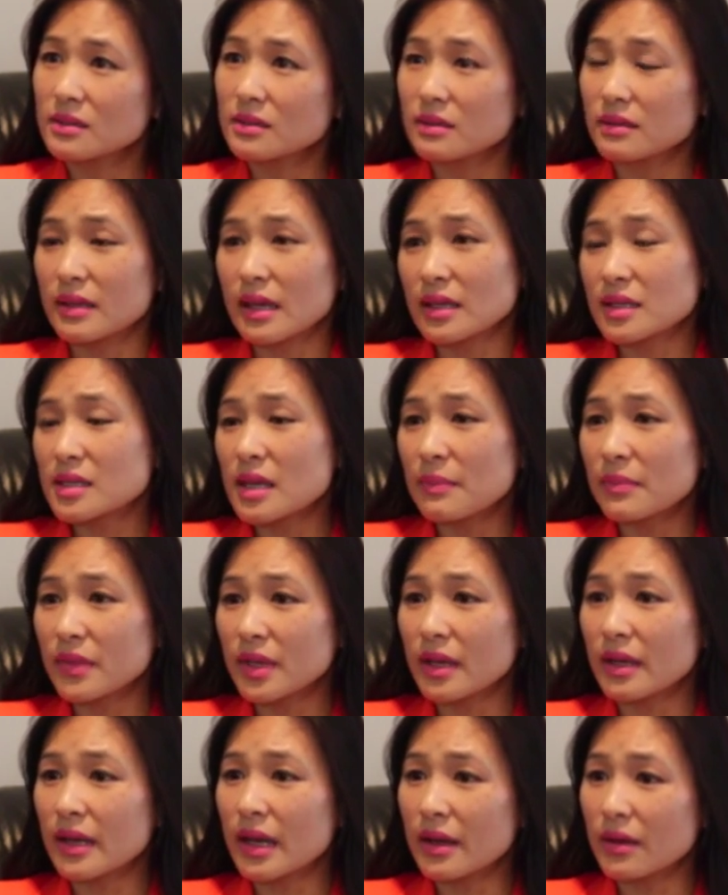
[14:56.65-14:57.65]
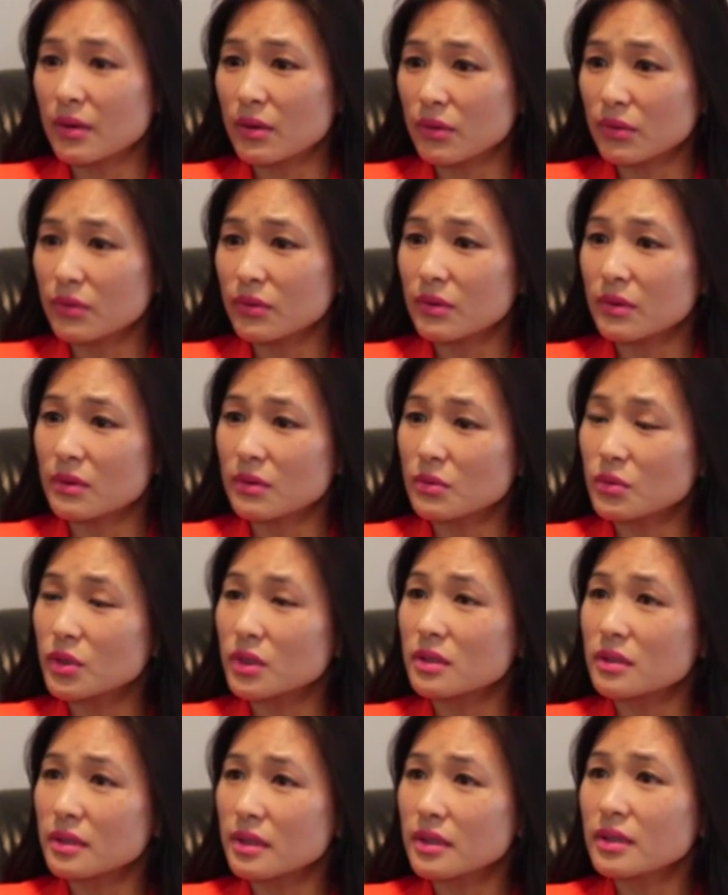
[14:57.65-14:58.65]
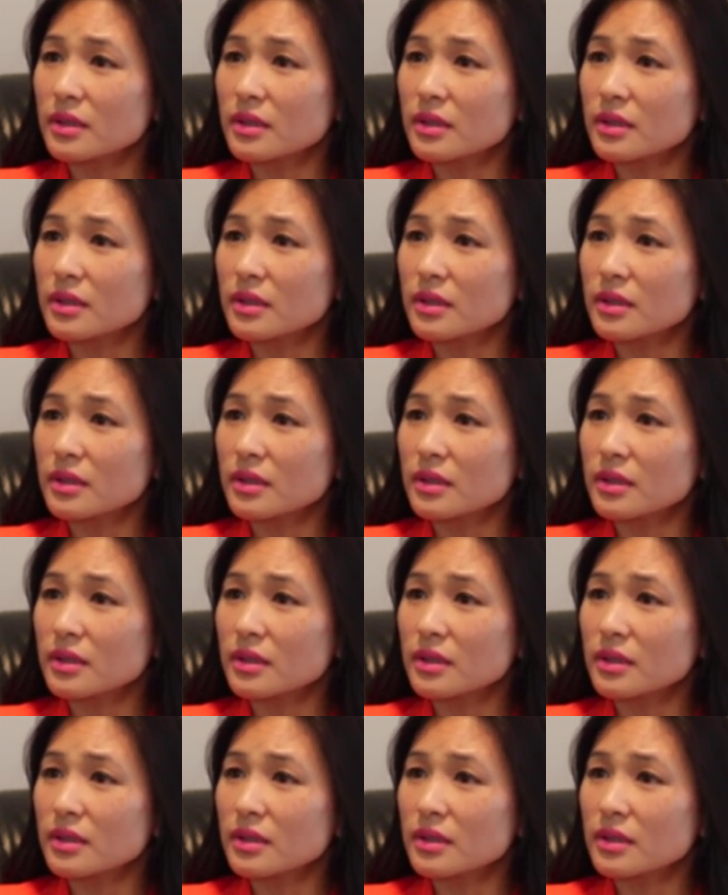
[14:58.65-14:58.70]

So that's something I also would,